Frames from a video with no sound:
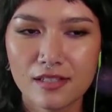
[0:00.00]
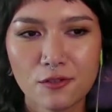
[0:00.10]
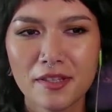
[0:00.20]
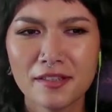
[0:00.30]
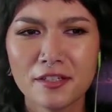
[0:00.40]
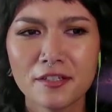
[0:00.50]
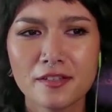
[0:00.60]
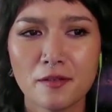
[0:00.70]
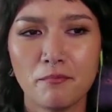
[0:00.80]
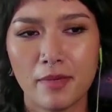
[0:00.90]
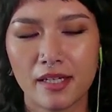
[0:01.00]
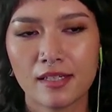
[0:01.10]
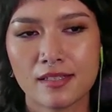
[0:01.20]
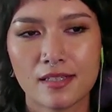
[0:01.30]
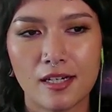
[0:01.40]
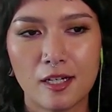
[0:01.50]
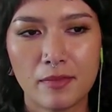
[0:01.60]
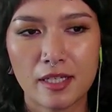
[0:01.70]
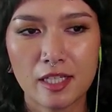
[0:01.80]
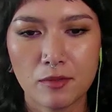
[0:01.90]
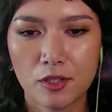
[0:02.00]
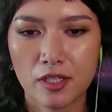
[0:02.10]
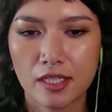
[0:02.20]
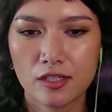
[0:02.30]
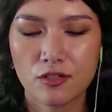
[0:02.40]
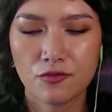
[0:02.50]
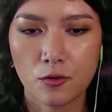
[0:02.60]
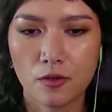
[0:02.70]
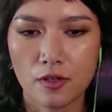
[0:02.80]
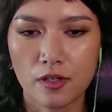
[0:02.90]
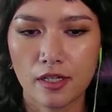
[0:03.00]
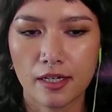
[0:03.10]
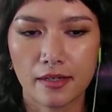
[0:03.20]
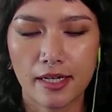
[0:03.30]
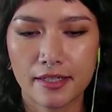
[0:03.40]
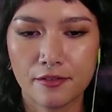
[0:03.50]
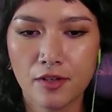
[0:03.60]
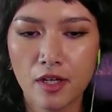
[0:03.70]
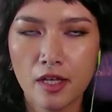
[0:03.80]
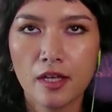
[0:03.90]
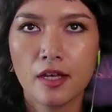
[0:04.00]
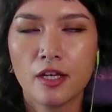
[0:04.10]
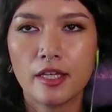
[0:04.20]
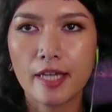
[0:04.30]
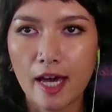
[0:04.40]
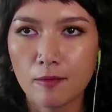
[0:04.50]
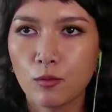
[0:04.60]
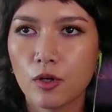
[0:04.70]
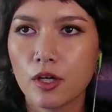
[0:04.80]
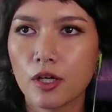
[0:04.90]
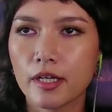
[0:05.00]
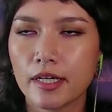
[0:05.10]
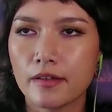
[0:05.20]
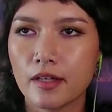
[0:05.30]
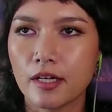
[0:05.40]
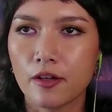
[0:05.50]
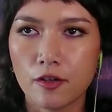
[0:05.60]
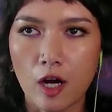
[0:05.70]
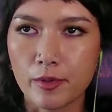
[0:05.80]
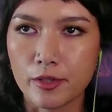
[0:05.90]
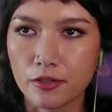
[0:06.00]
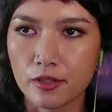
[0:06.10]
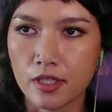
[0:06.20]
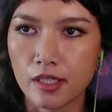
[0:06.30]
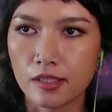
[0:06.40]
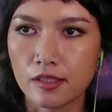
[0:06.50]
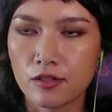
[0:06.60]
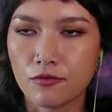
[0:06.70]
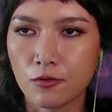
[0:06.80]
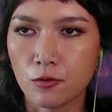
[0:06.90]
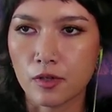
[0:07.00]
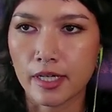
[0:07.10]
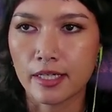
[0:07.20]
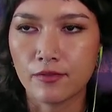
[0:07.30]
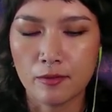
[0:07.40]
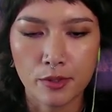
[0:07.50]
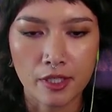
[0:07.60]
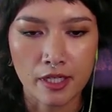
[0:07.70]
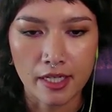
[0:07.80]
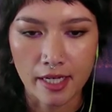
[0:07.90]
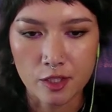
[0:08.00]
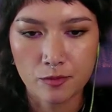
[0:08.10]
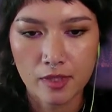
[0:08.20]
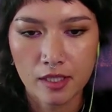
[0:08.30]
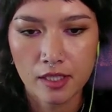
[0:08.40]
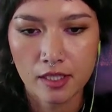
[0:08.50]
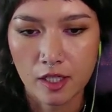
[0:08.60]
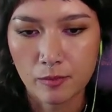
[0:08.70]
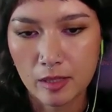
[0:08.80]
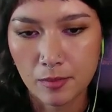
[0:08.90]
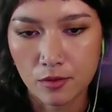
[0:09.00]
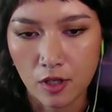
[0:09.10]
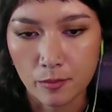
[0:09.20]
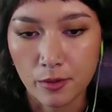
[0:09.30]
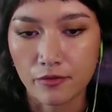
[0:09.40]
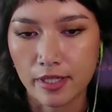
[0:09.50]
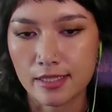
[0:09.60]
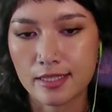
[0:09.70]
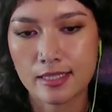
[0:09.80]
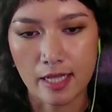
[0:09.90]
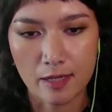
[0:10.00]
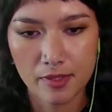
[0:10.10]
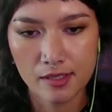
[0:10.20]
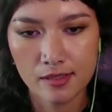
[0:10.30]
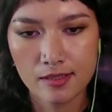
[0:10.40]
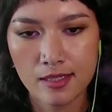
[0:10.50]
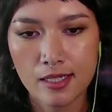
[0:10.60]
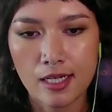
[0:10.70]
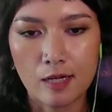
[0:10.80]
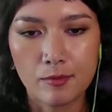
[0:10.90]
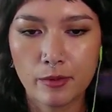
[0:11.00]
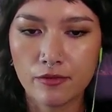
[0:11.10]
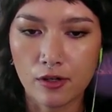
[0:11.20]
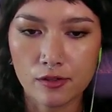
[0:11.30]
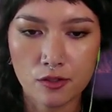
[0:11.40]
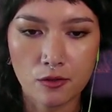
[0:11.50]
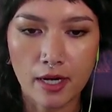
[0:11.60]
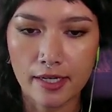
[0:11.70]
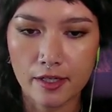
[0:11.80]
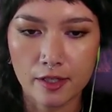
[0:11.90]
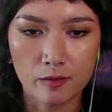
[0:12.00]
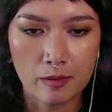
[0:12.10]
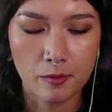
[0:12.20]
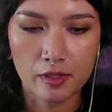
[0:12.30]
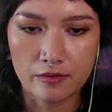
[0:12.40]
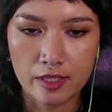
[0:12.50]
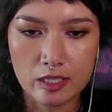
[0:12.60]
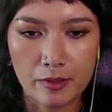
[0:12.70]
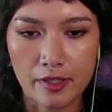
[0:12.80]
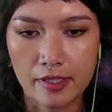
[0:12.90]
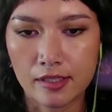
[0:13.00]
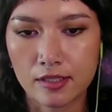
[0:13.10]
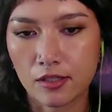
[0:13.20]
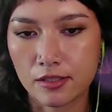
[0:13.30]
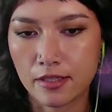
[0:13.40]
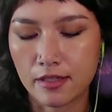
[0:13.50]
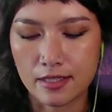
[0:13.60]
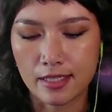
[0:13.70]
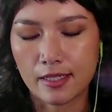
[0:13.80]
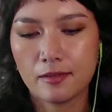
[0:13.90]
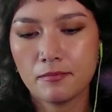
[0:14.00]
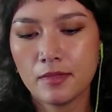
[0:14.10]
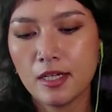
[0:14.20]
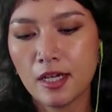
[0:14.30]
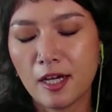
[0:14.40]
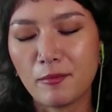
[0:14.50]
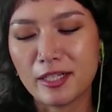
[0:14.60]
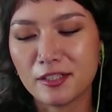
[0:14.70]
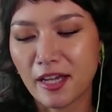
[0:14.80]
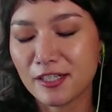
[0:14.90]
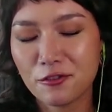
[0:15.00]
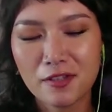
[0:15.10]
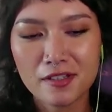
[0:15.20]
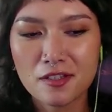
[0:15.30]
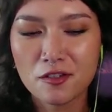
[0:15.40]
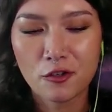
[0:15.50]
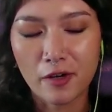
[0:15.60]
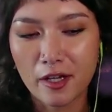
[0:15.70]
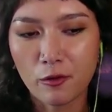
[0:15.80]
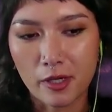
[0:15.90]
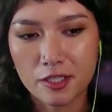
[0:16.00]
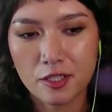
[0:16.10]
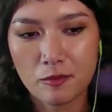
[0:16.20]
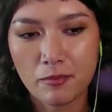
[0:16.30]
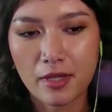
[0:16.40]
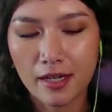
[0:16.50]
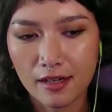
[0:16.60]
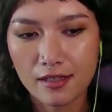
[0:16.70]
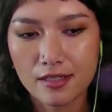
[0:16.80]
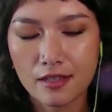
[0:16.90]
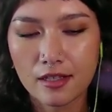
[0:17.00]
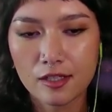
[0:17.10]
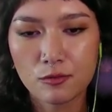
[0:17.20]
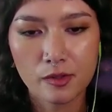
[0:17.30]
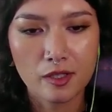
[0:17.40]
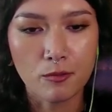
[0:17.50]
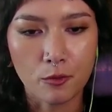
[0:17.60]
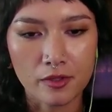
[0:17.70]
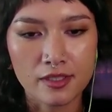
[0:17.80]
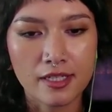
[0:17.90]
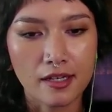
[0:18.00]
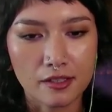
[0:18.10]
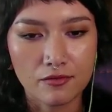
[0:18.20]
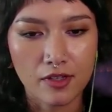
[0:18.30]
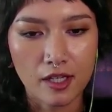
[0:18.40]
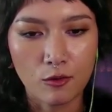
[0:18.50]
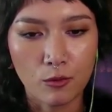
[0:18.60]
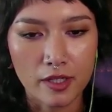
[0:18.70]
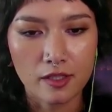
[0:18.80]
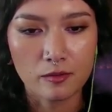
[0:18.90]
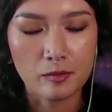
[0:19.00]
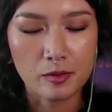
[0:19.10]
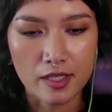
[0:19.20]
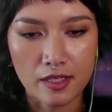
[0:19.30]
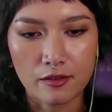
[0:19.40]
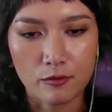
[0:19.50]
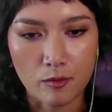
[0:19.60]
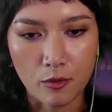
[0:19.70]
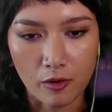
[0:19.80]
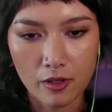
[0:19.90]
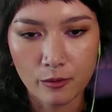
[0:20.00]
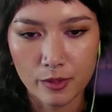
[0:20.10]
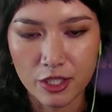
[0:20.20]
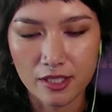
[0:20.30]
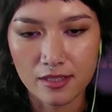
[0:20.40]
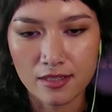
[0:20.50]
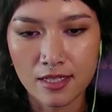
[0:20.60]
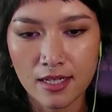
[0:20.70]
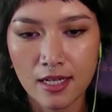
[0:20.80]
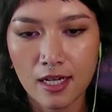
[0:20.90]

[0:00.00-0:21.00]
So I think there is a mix in communities for kind of YAB work and then other opportunities for kind of input and engagement. Young people are provided stipends, but we've also hired young people with lived experience onto the team. I do think this is a great question because I think it's really important to elevate what young people said in the report, which is